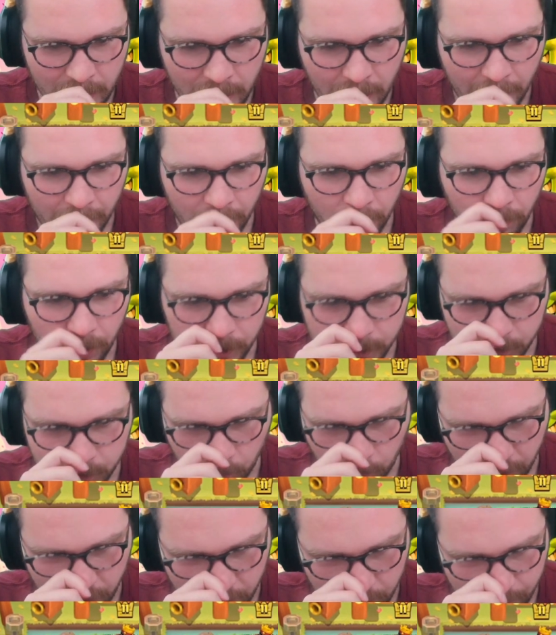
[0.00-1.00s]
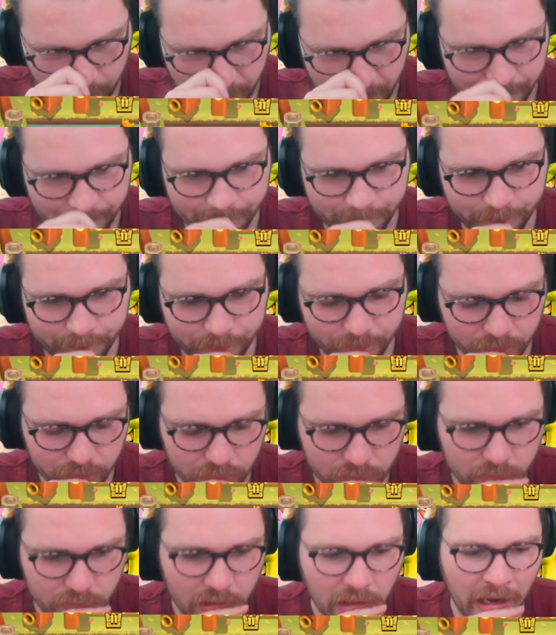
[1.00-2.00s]
I know it looks weird, but
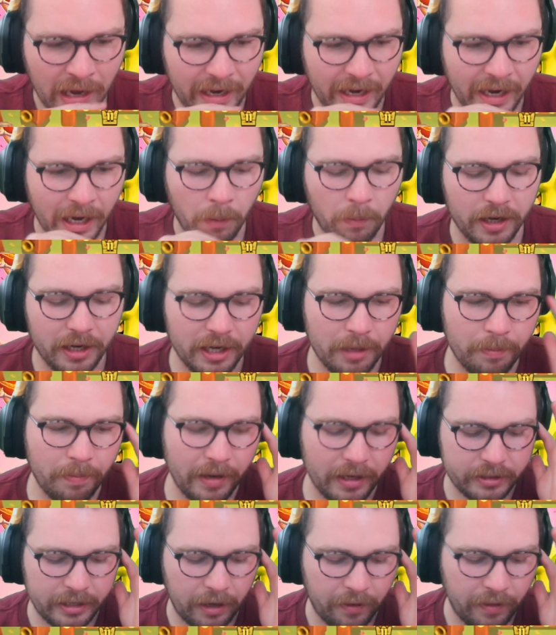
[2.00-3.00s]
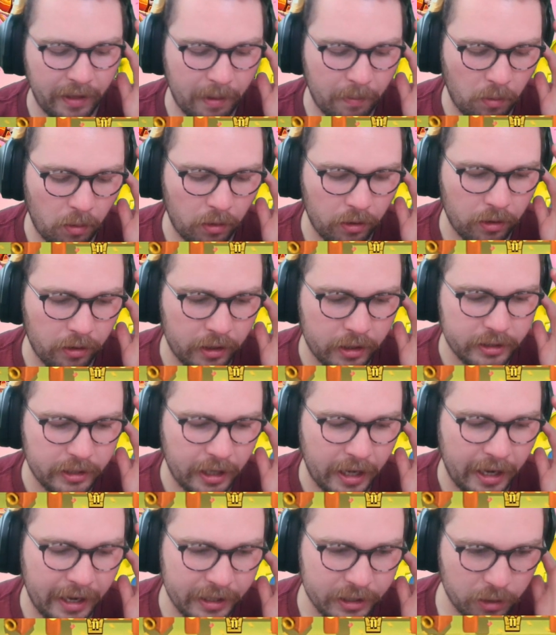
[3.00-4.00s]
I kind of want to DPS down that Mortar because I
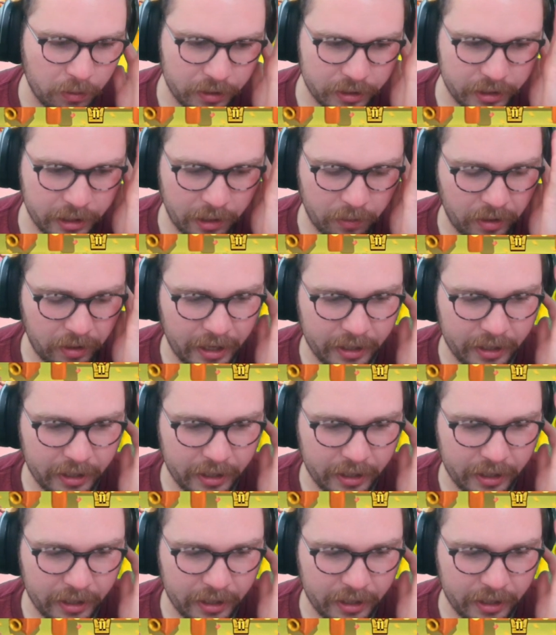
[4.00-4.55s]
can't do a ton when he